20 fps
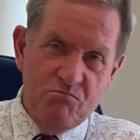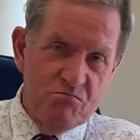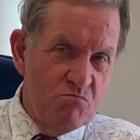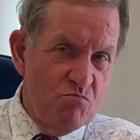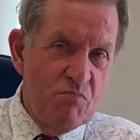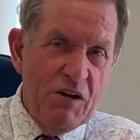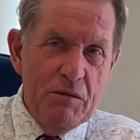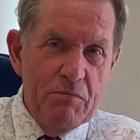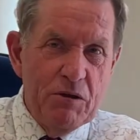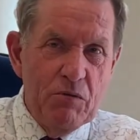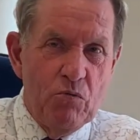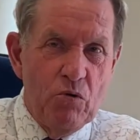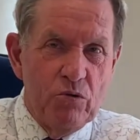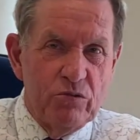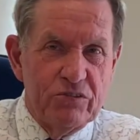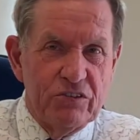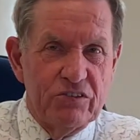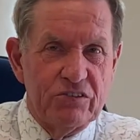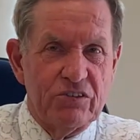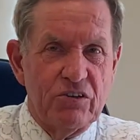Maybe walk
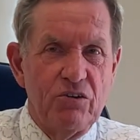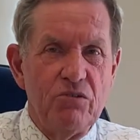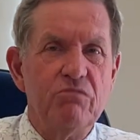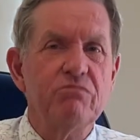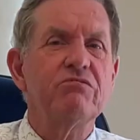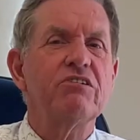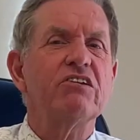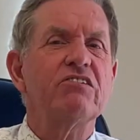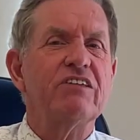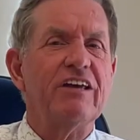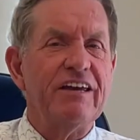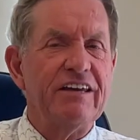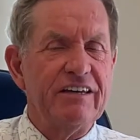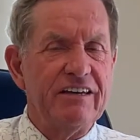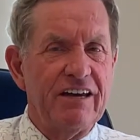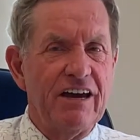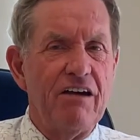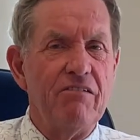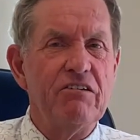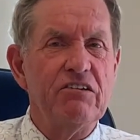to school. Just
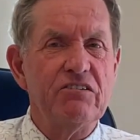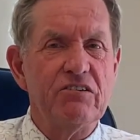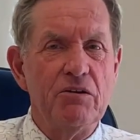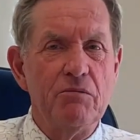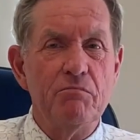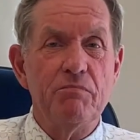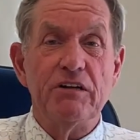encourage them,